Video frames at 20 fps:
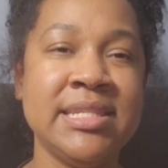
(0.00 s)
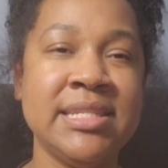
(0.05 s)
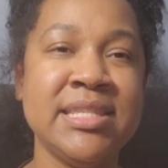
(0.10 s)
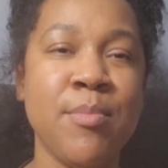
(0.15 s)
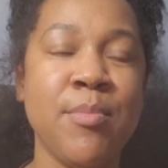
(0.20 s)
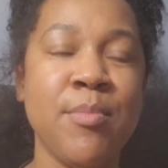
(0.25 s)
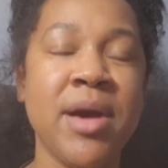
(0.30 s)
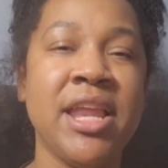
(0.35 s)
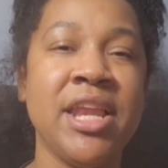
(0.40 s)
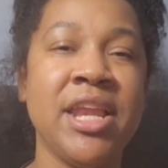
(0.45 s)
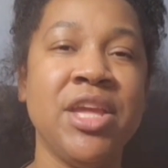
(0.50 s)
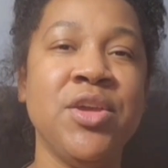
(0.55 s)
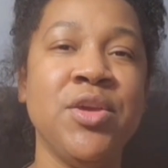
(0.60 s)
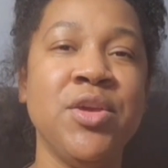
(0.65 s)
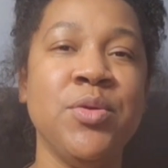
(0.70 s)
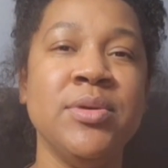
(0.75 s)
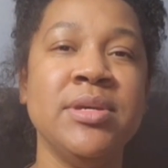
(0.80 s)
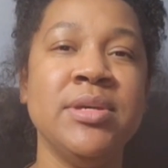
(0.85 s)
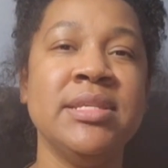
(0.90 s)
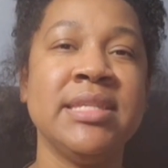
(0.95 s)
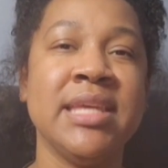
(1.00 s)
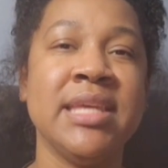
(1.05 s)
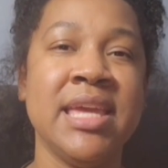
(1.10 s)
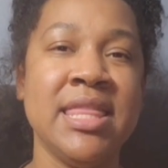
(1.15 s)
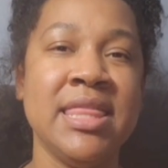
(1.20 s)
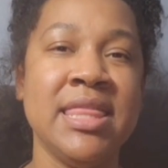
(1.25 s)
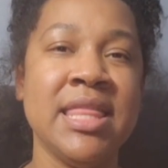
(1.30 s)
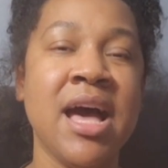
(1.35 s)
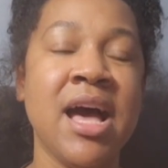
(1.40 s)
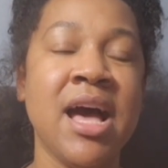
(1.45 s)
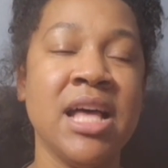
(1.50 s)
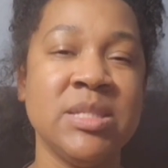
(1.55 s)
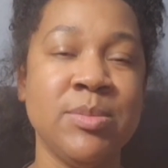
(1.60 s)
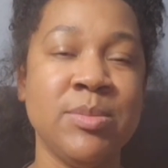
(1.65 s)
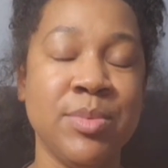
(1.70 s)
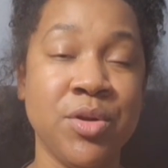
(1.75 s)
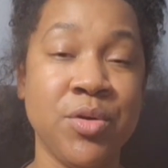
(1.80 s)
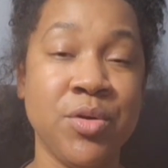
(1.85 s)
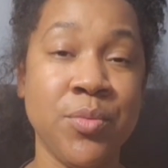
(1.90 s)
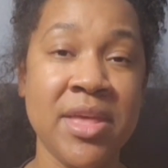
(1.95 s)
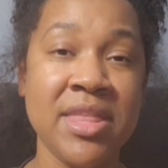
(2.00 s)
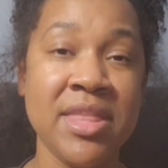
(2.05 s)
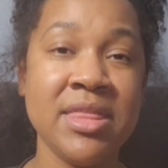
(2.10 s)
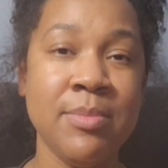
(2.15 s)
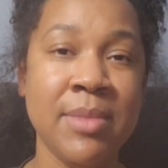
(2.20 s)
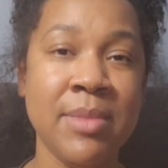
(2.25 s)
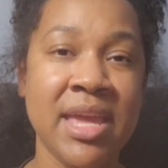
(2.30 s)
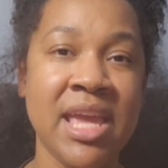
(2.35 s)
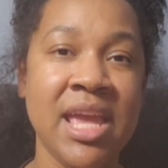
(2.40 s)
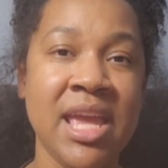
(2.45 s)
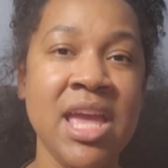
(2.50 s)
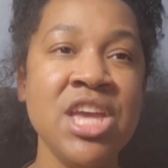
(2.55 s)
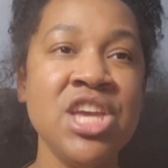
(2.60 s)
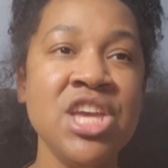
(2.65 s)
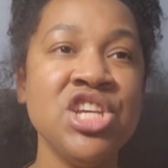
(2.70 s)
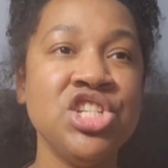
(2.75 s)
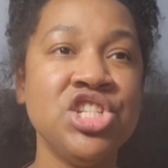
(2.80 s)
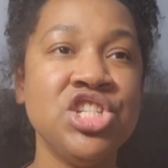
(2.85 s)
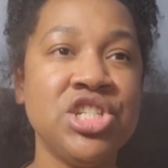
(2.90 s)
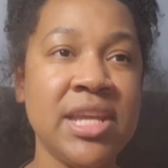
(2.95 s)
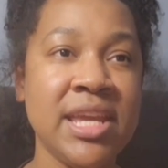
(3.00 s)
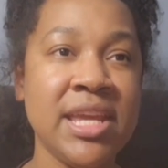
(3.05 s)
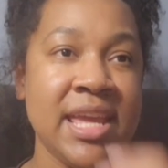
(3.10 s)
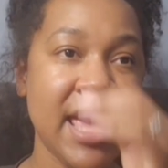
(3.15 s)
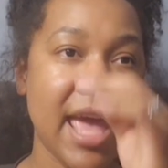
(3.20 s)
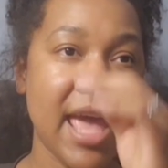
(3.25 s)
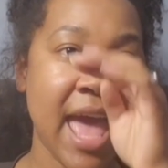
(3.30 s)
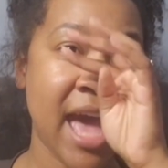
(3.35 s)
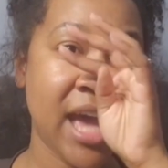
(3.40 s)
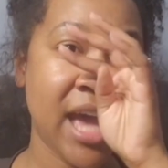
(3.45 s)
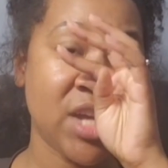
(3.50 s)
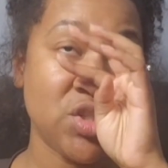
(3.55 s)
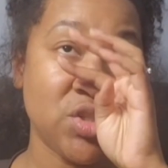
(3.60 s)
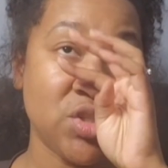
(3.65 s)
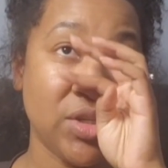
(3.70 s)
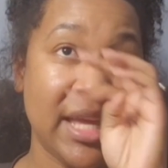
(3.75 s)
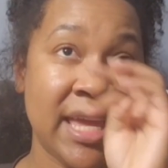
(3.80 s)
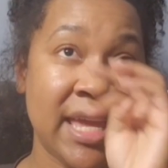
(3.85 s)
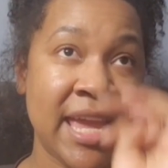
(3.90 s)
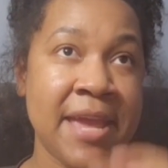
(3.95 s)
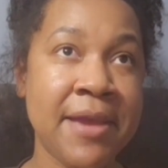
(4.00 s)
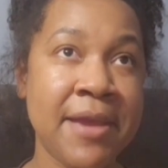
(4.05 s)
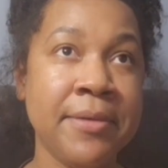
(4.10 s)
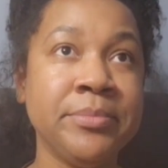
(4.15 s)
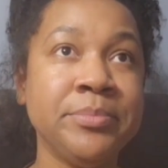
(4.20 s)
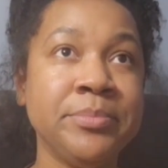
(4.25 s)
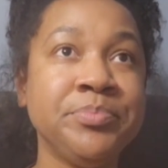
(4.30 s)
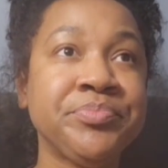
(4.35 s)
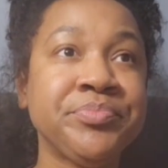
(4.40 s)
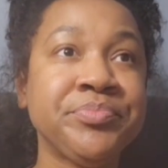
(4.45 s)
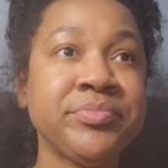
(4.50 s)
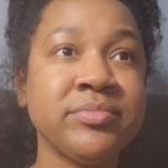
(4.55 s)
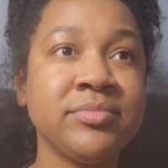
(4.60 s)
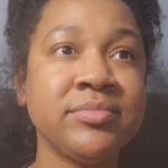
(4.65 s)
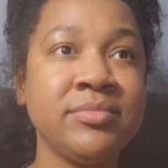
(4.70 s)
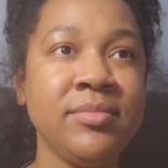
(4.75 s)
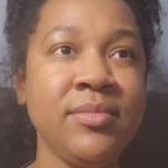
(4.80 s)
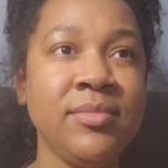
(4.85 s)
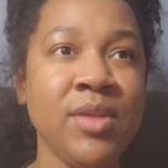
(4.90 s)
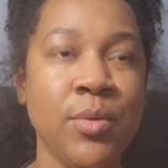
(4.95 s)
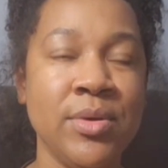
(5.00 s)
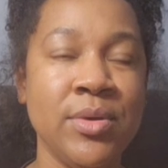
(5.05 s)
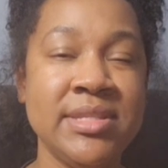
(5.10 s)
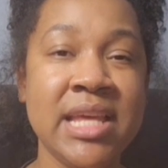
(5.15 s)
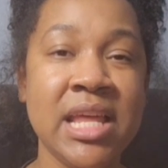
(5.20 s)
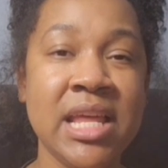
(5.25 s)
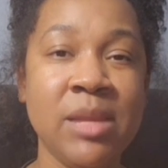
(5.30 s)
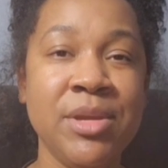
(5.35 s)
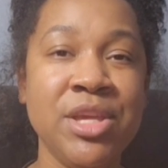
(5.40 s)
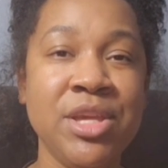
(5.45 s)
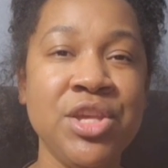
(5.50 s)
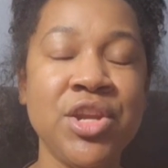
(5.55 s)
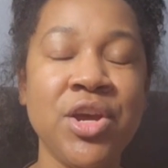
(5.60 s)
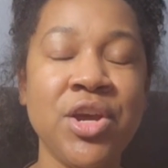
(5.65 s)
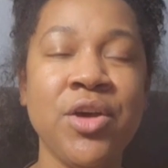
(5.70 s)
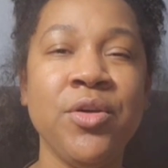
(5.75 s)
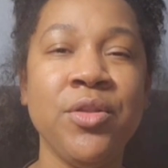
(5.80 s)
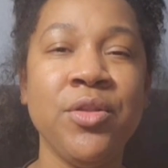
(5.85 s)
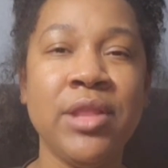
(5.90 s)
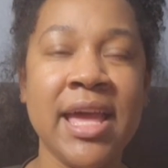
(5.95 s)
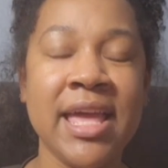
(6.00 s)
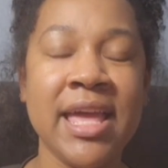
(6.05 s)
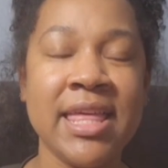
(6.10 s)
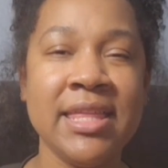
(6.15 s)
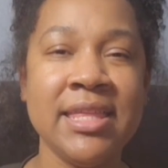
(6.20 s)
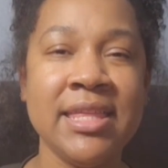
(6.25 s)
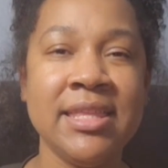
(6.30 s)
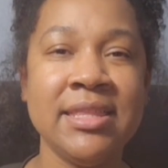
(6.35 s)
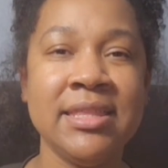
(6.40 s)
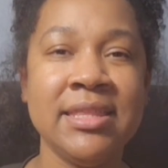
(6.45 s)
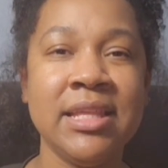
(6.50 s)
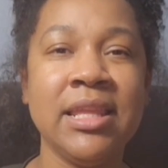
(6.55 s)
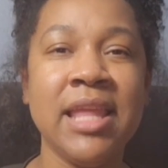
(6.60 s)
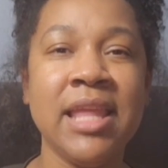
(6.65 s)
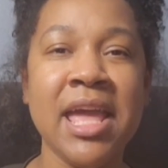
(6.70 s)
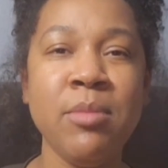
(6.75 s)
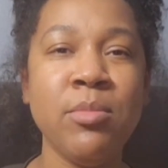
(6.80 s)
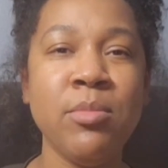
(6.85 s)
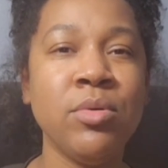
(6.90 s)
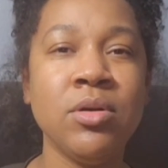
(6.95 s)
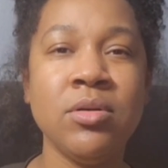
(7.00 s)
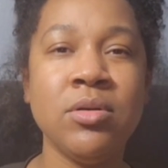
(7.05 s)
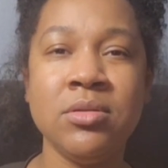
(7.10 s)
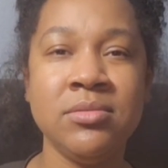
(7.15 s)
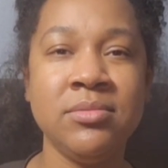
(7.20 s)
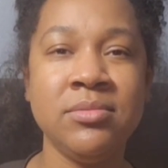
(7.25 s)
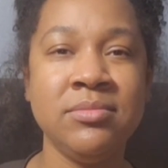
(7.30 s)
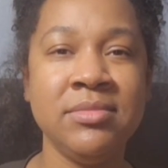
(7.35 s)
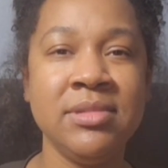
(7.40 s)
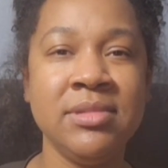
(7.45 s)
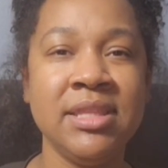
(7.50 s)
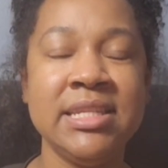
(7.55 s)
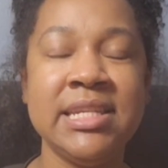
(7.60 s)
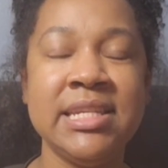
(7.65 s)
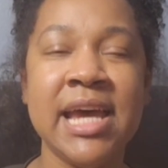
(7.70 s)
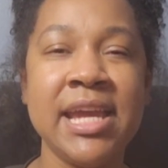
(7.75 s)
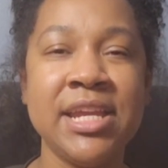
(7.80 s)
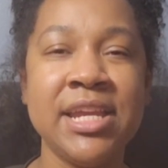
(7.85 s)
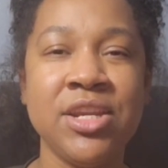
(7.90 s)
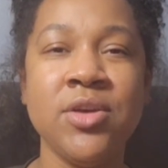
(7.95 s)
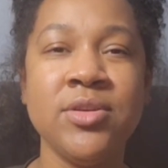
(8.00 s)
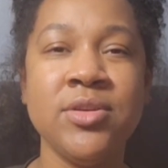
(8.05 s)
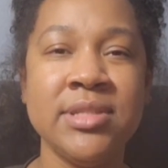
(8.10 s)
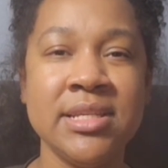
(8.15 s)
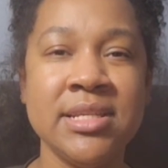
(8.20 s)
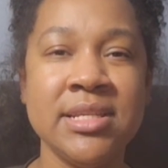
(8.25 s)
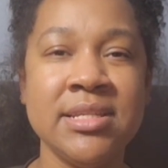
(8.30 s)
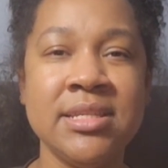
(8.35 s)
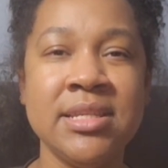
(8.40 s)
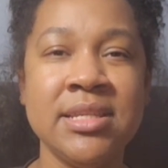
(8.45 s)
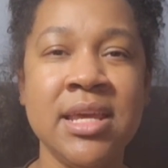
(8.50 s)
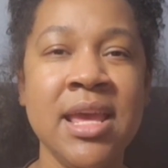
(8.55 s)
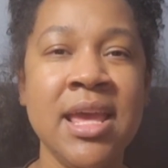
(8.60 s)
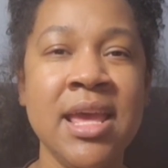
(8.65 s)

to somebody who was in the hospital with me. She actually was telling me, you know, like the label, the diagnosis,